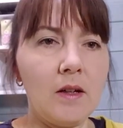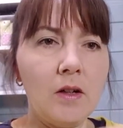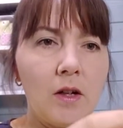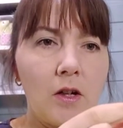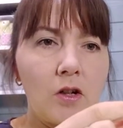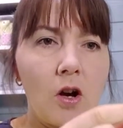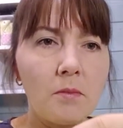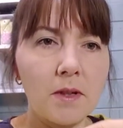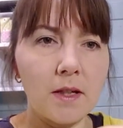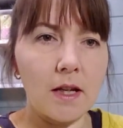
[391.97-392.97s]
You're going to
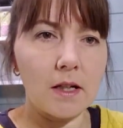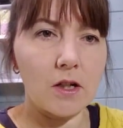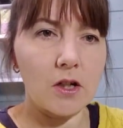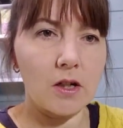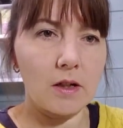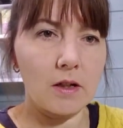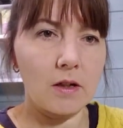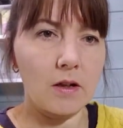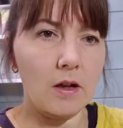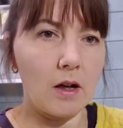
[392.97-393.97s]
top stitch
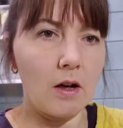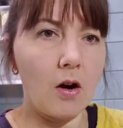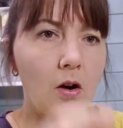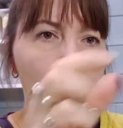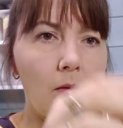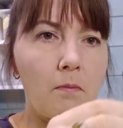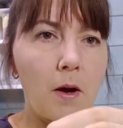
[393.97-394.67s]
along